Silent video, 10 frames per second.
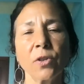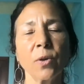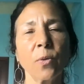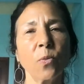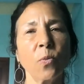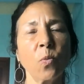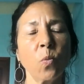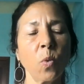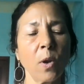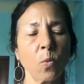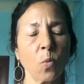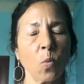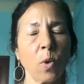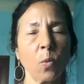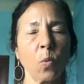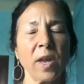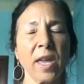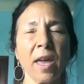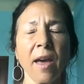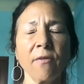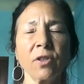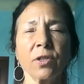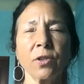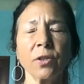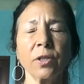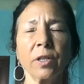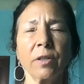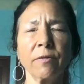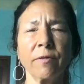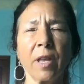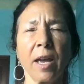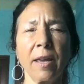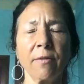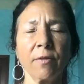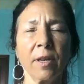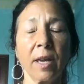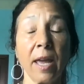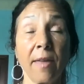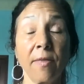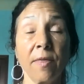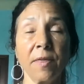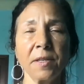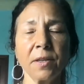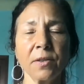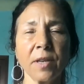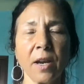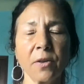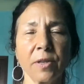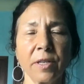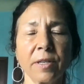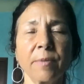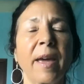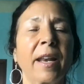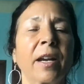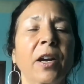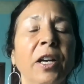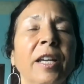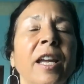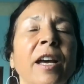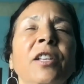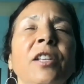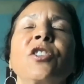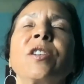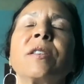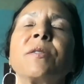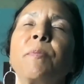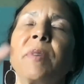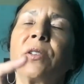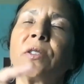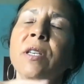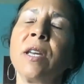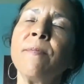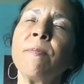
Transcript: so when we have a circle of life, and this is how the somatic archaeology is built,